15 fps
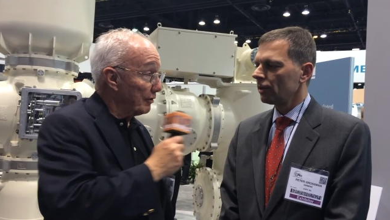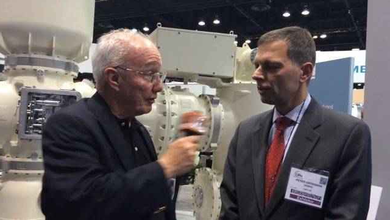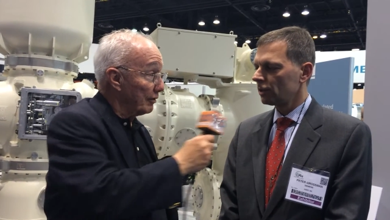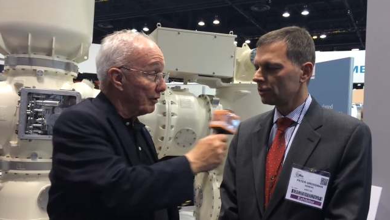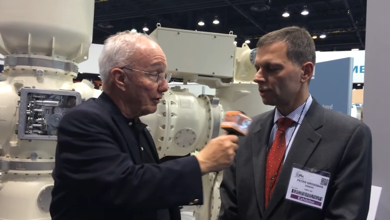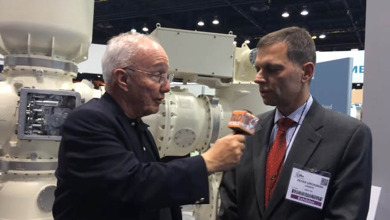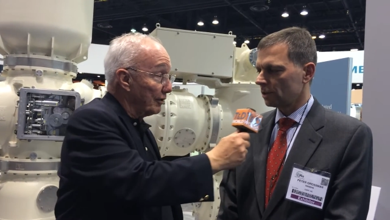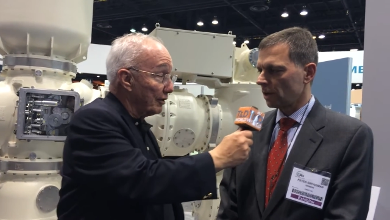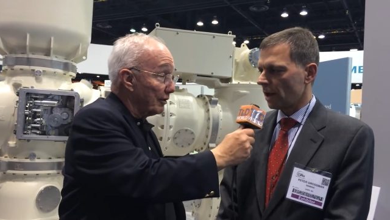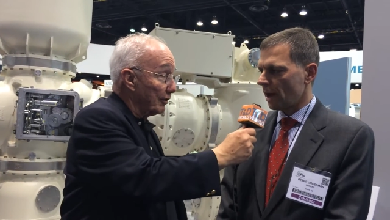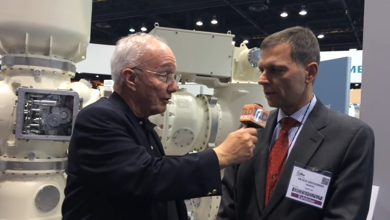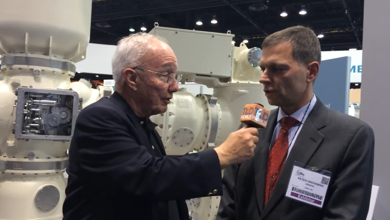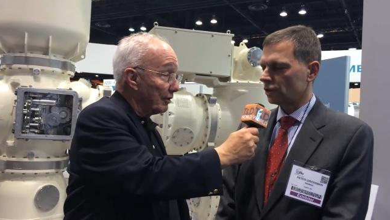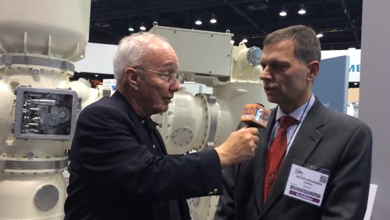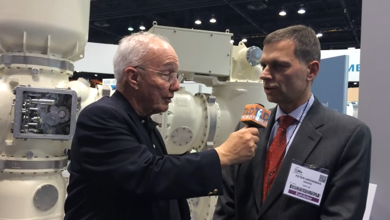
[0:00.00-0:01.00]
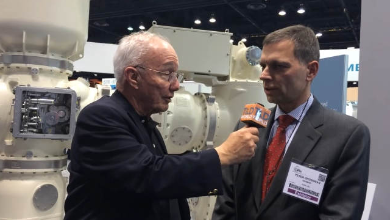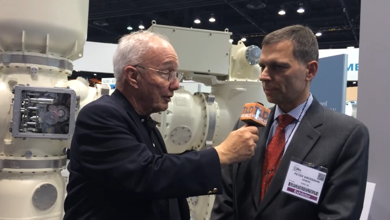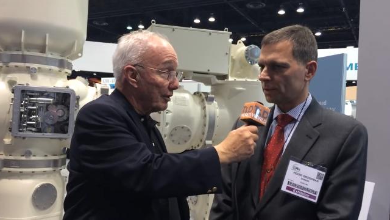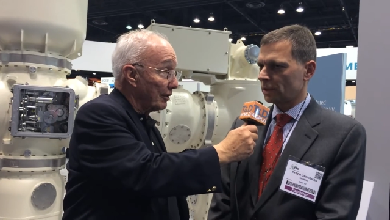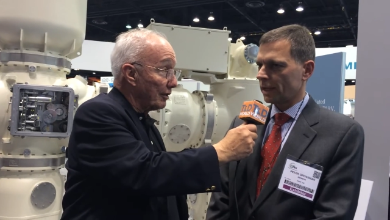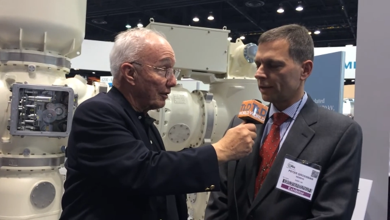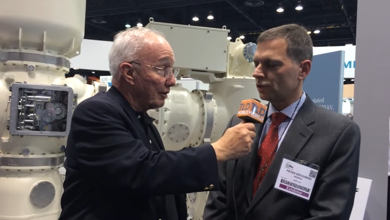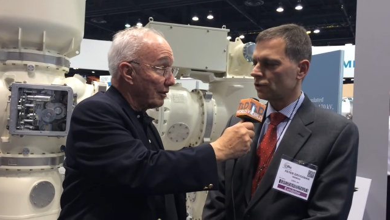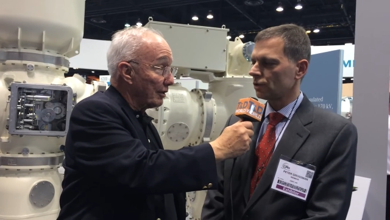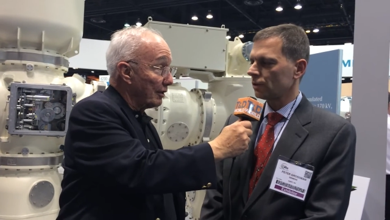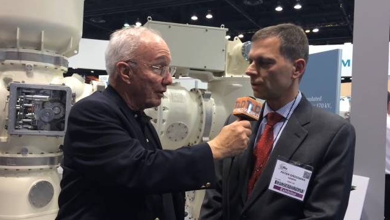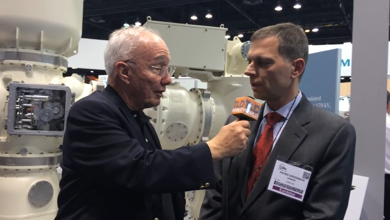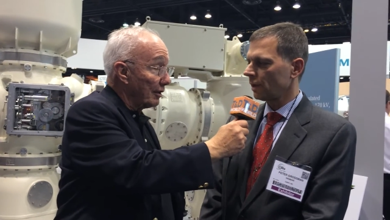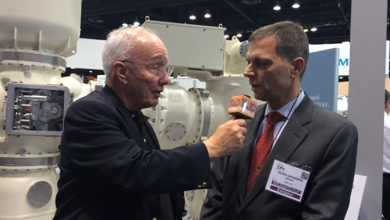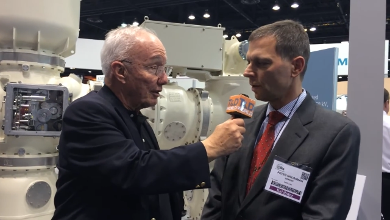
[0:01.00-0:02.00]
Speaker 1: this is the largest
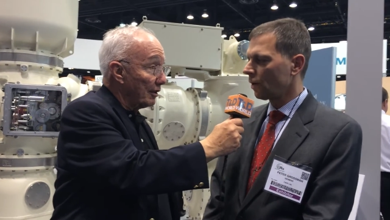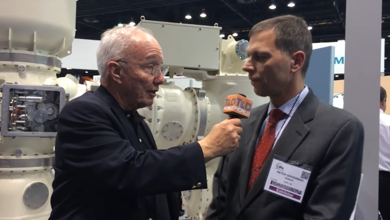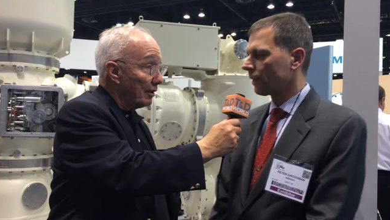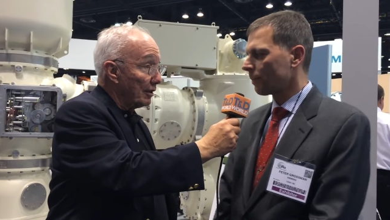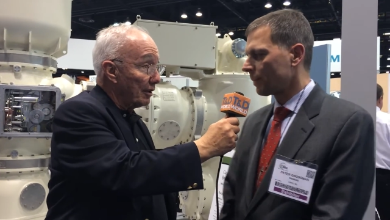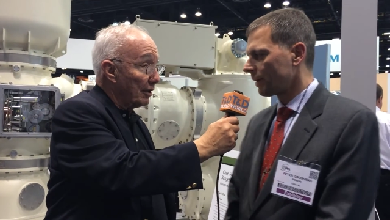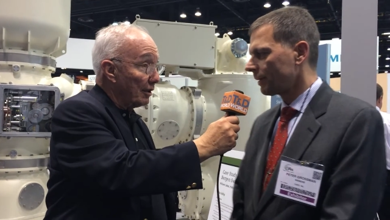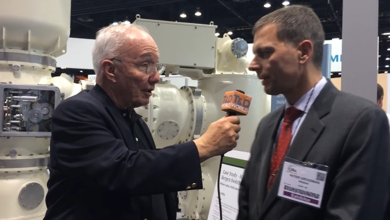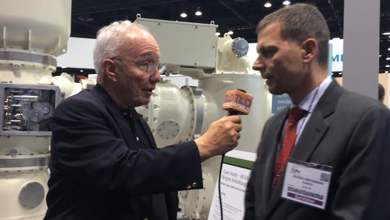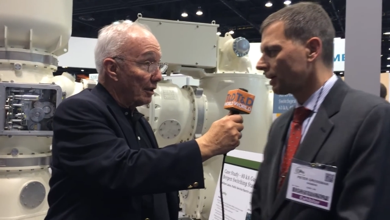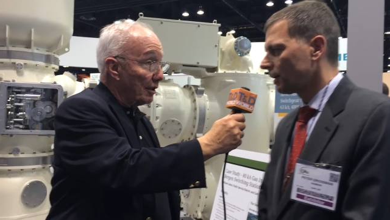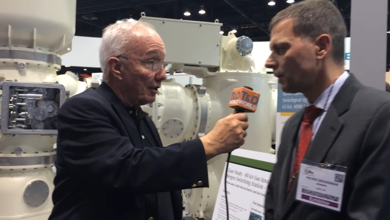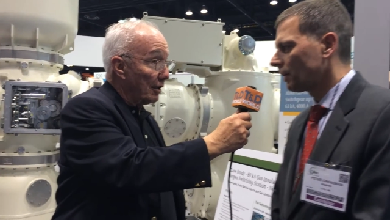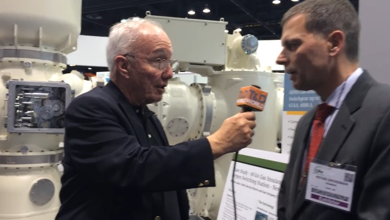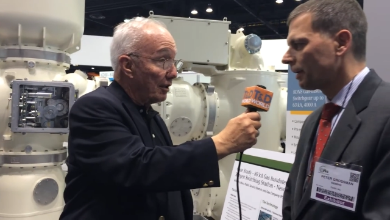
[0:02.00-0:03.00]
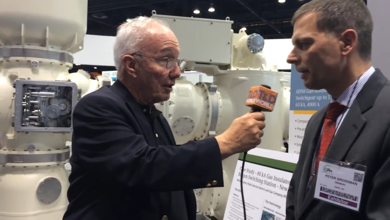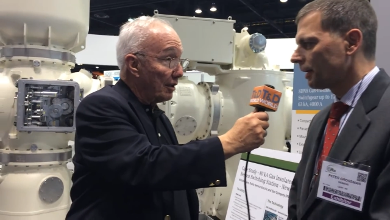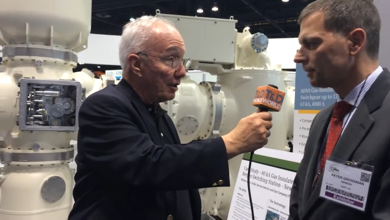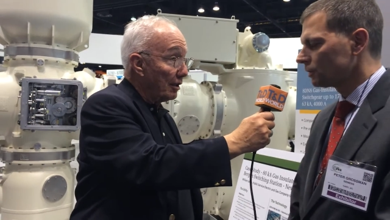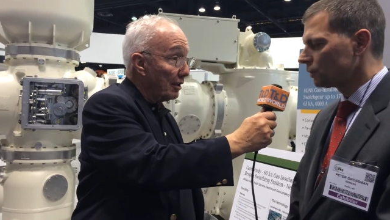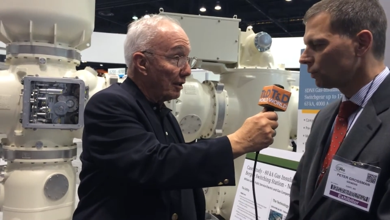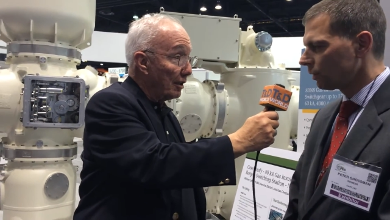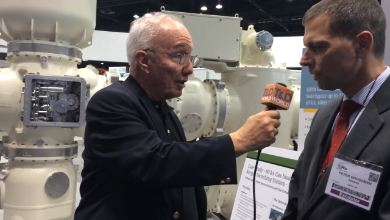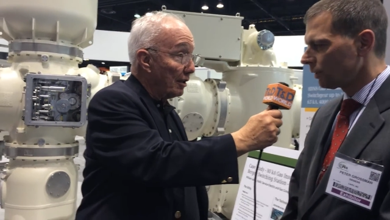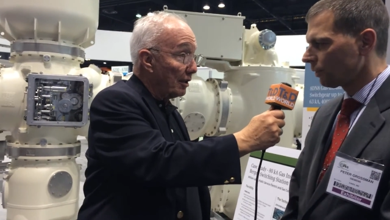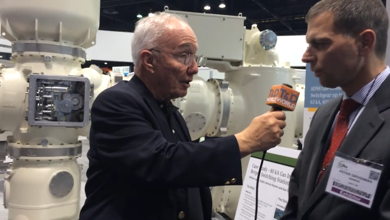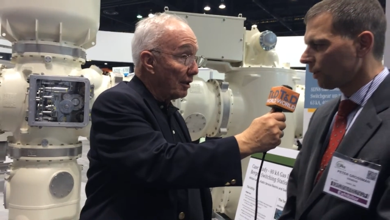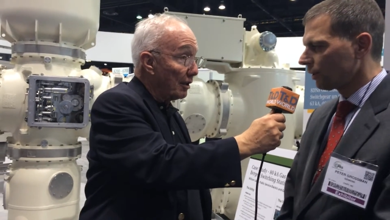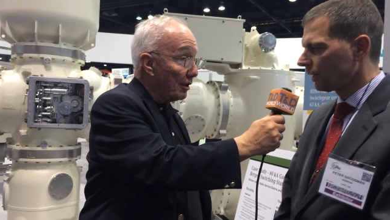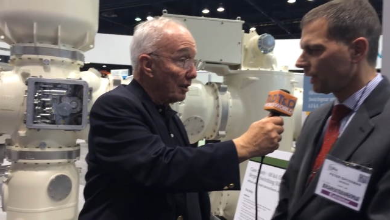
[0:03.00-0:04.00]
substation in North America. It has
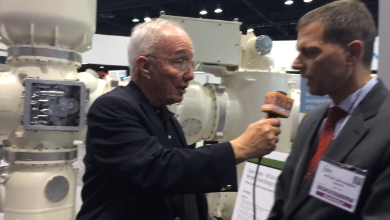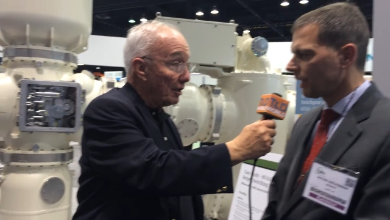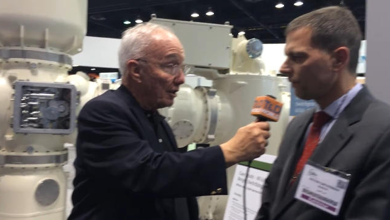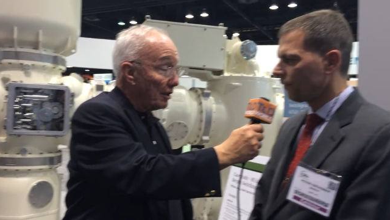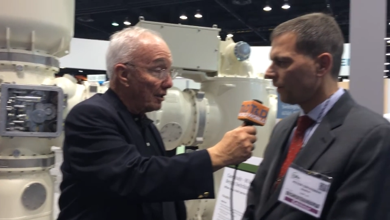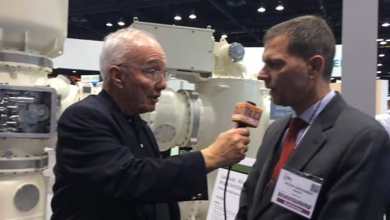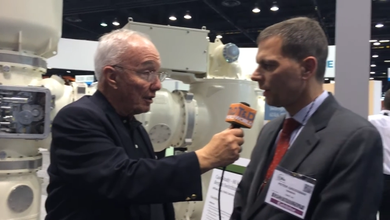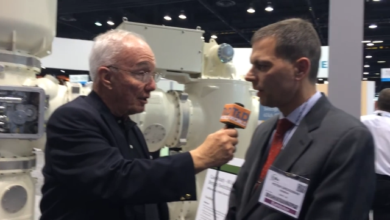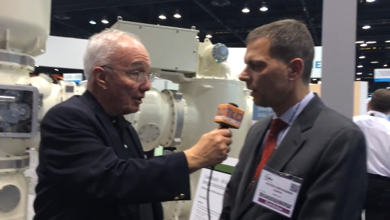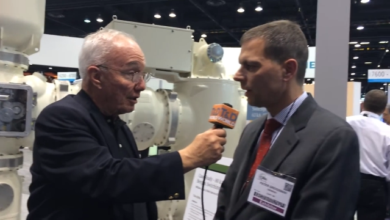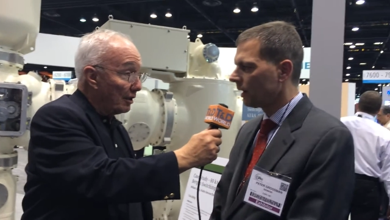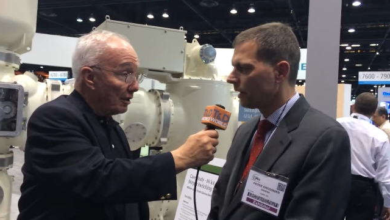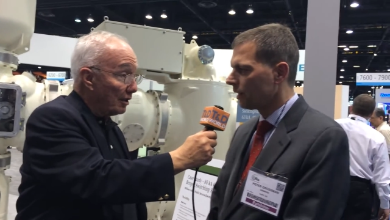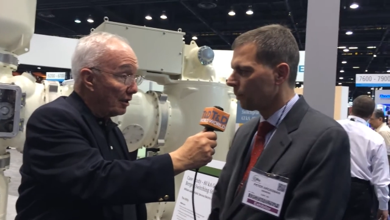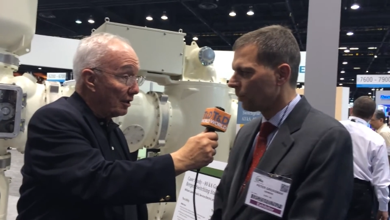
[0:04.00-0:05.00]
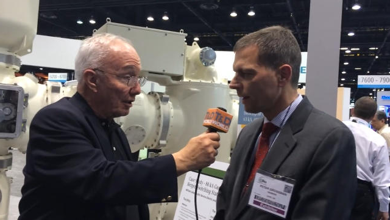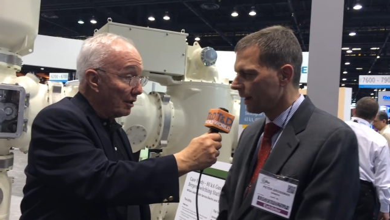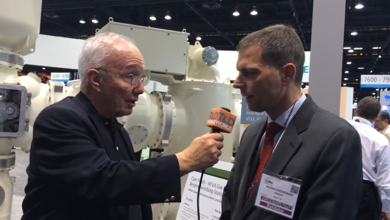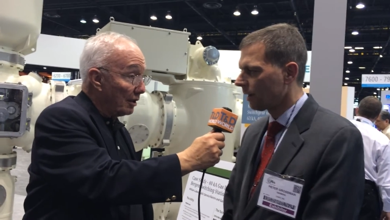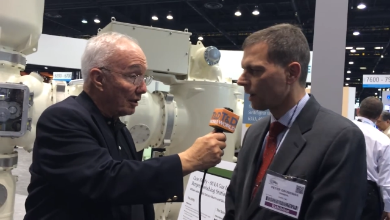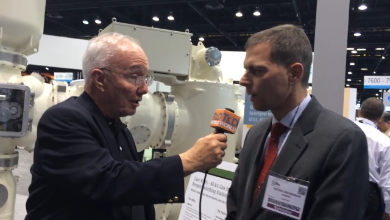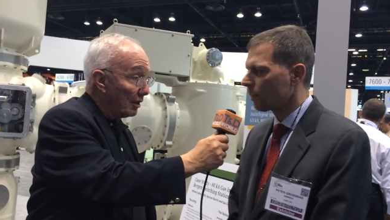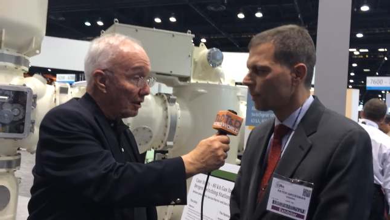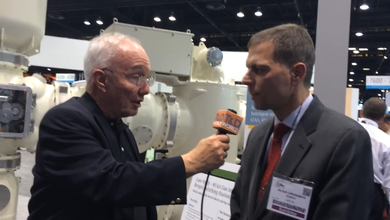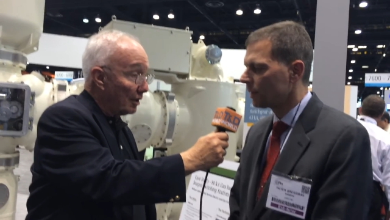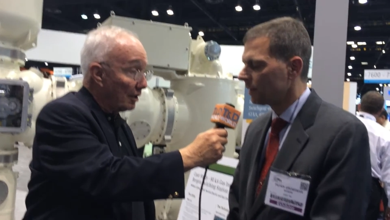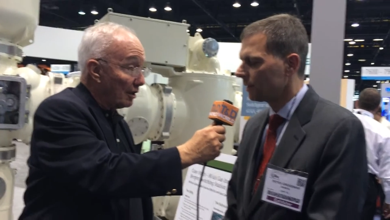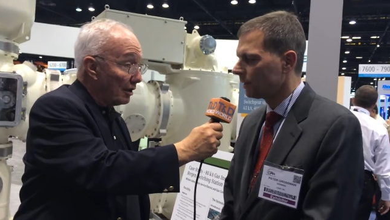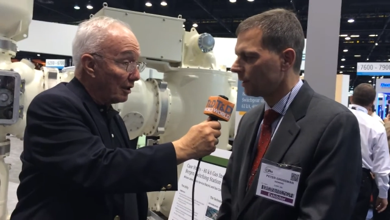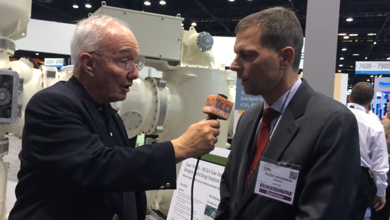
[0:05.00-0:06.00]
230 kV and a breaking
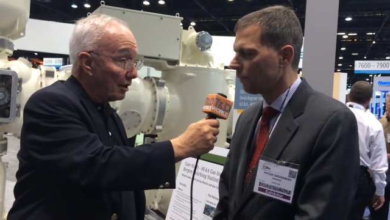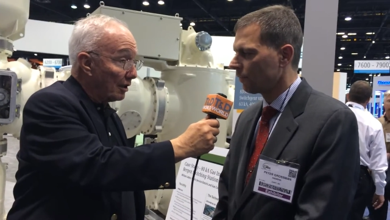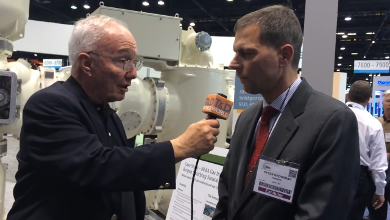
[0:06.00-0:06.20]
capability of